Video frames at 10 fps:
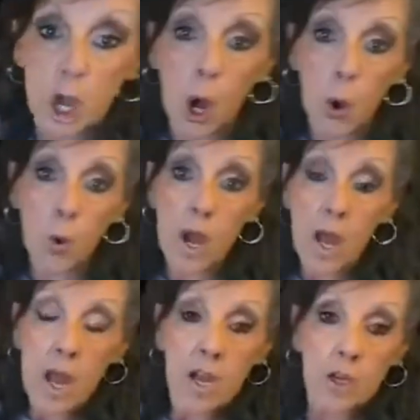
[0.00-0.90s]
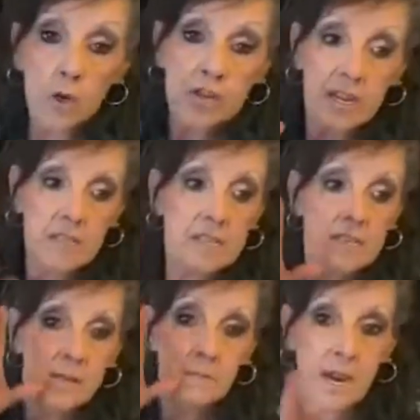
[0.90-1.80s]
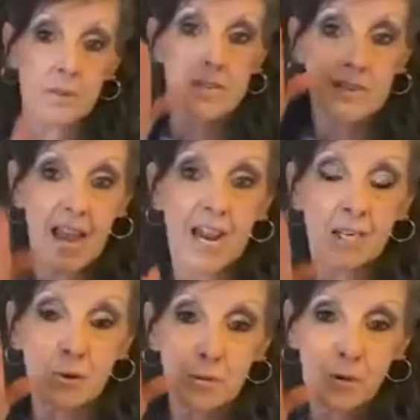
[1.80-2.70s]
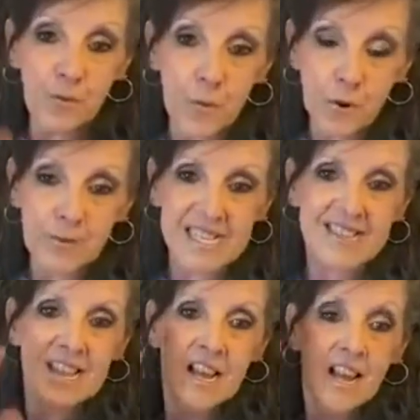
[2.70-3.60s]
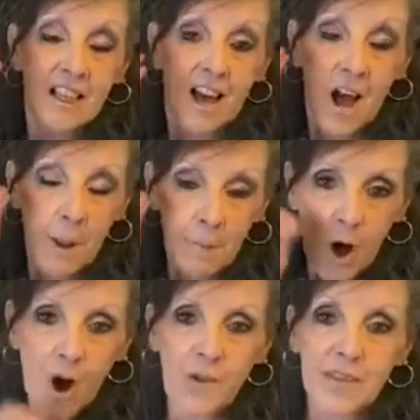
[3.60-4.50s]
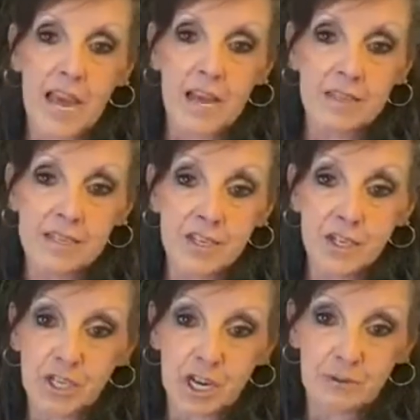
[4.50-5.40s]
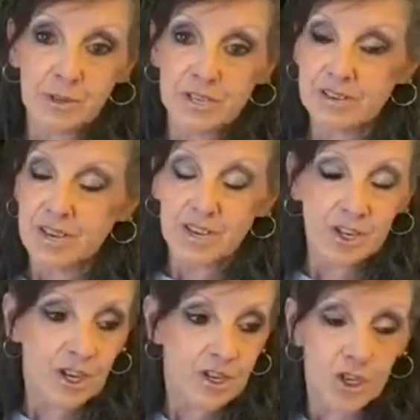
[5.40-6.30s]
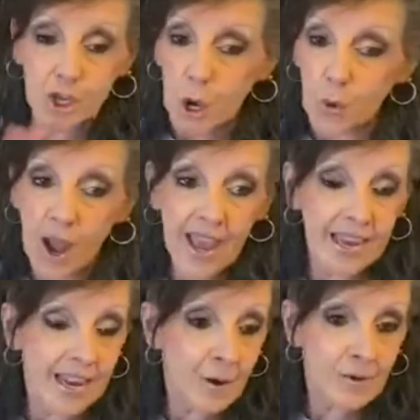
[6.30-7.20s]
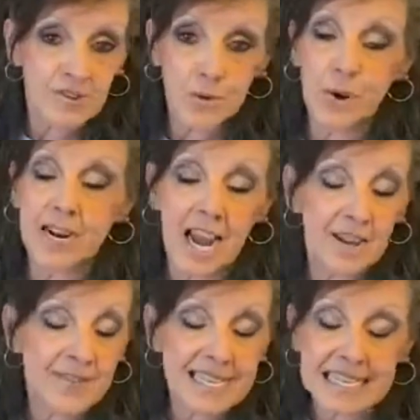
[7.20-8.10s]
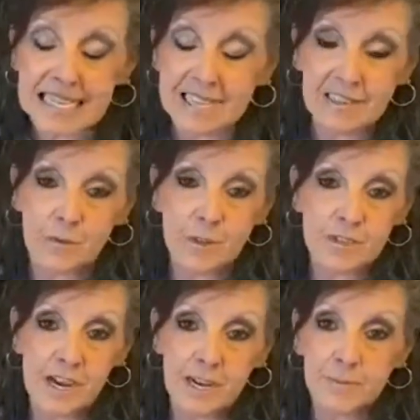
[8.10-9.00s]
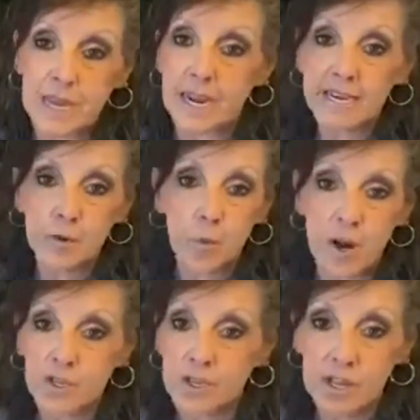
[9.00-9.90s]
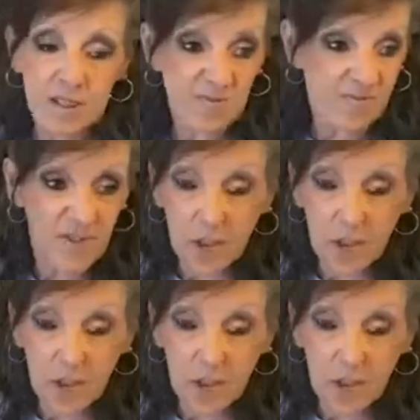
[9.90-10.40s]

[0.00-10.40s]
the show, you'll get to see Mary's actual performance on the Ellen DeGeneres show. It was great. I've seen it several times, and I could watch it